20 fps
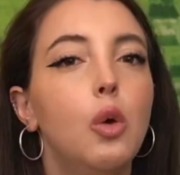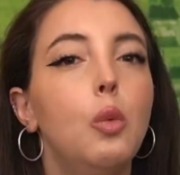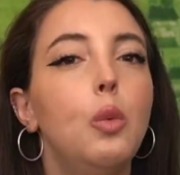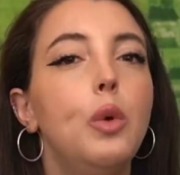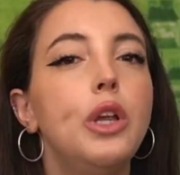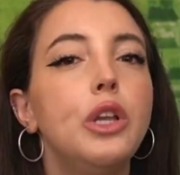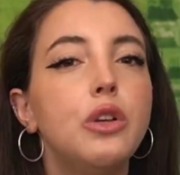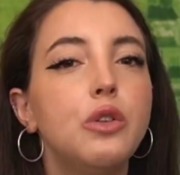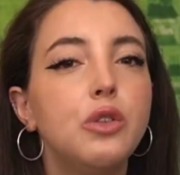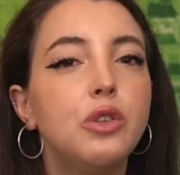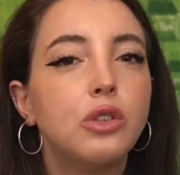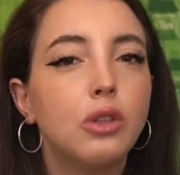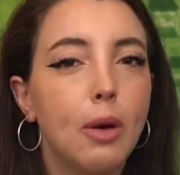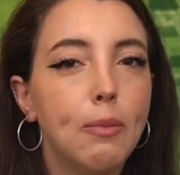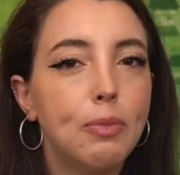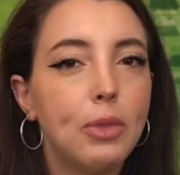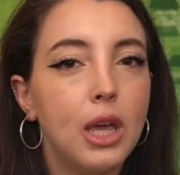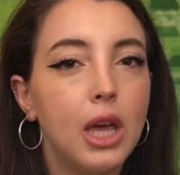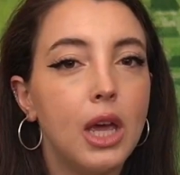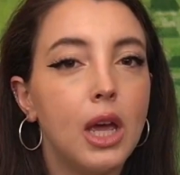We knew
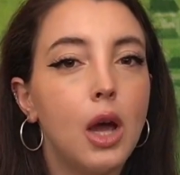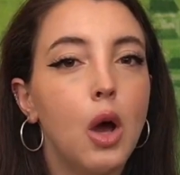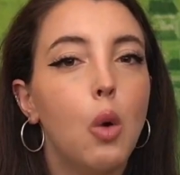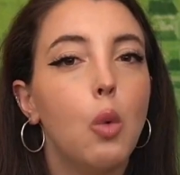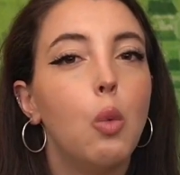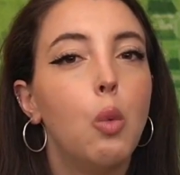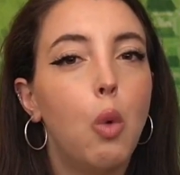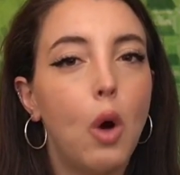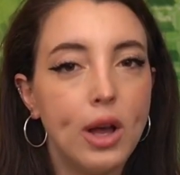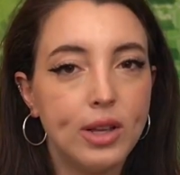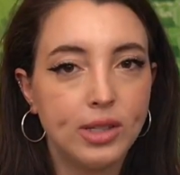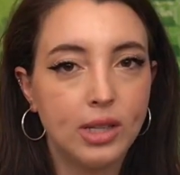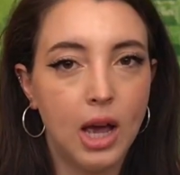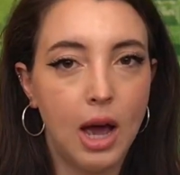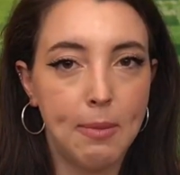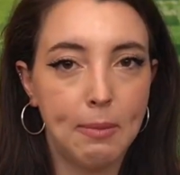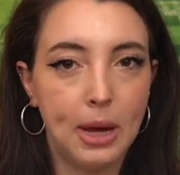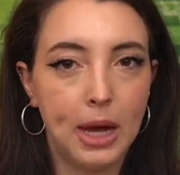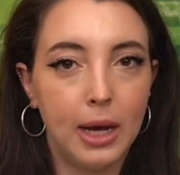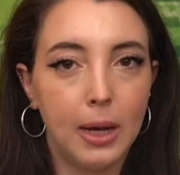something was
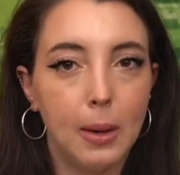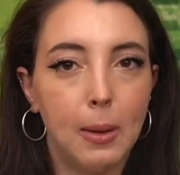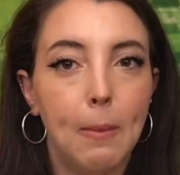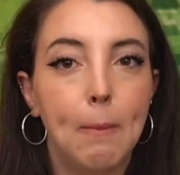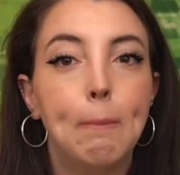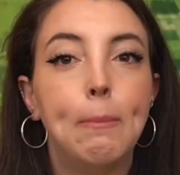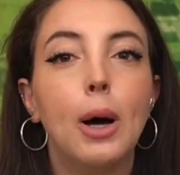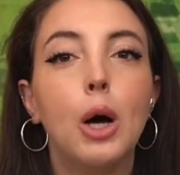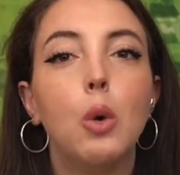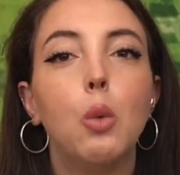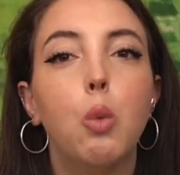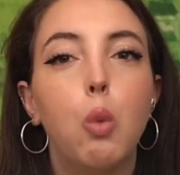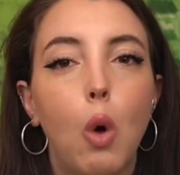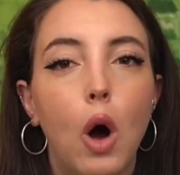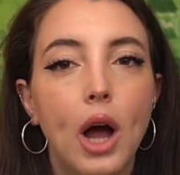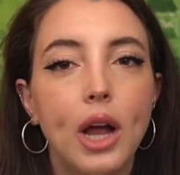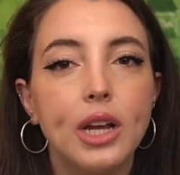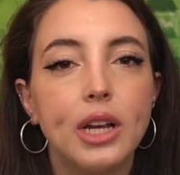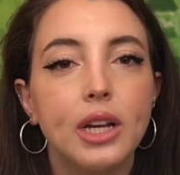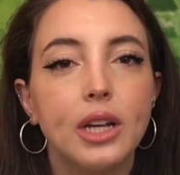coming, but
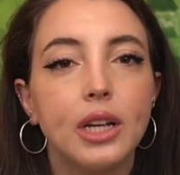what?